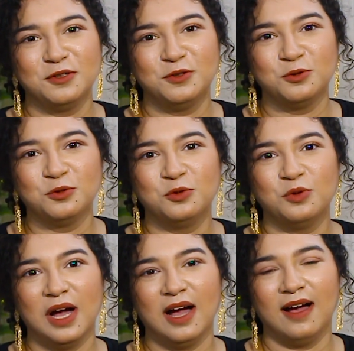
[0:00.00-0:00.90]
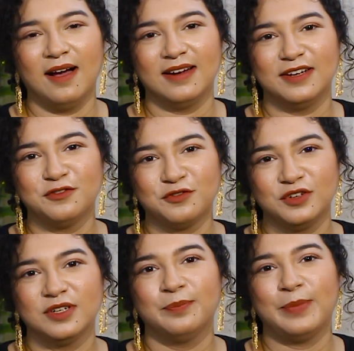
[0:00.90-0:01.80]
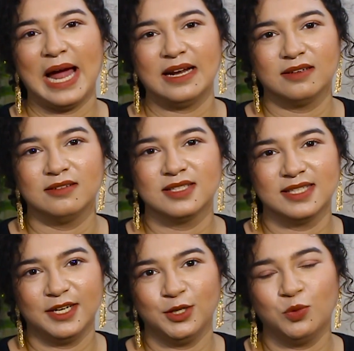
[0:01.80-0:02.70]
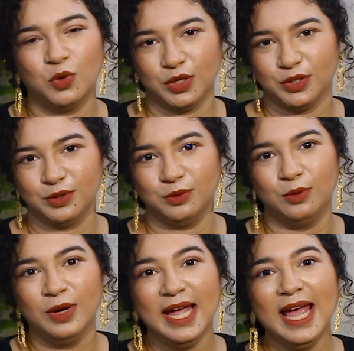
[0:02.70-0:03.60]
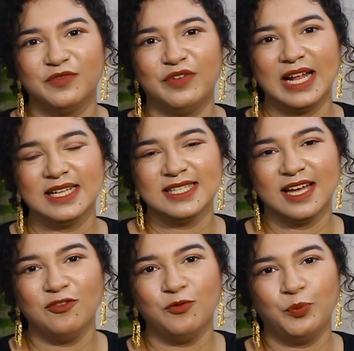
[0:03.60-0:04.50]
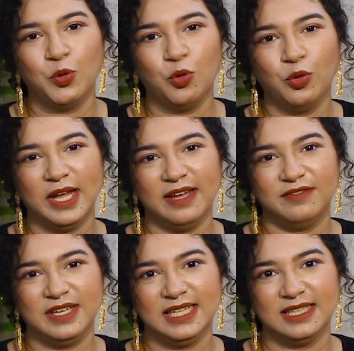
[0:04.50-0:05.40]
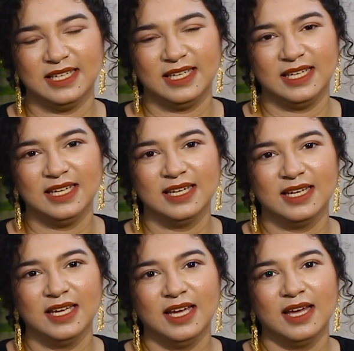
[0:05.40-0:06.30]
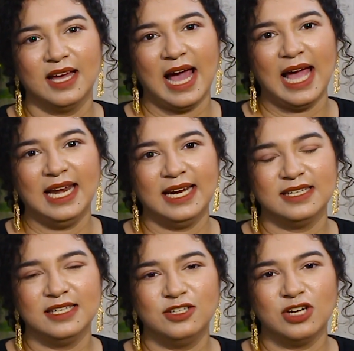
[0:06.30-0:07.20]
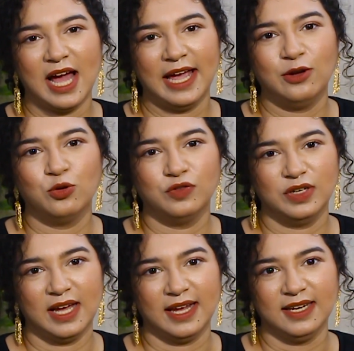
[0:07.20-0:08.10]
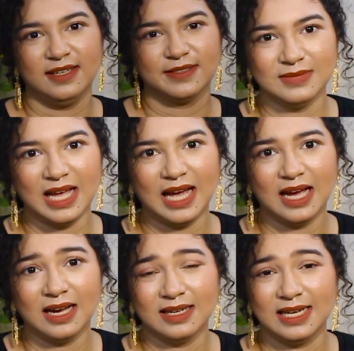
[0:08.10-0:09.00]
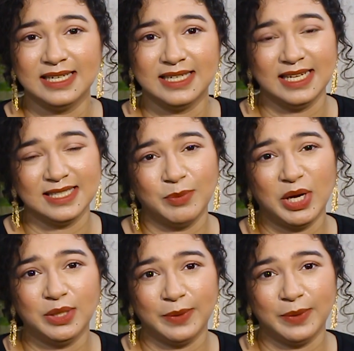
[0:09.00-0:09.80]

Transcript: do different patterns that you want to do. Once I've poured everything, I let it dry overnight. It takes about